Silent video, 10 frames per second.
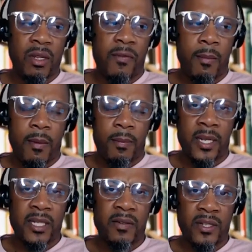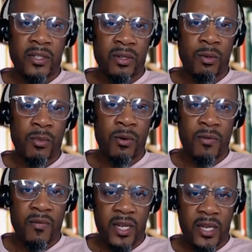from a place of external
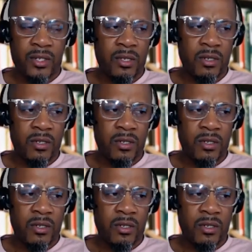motivation,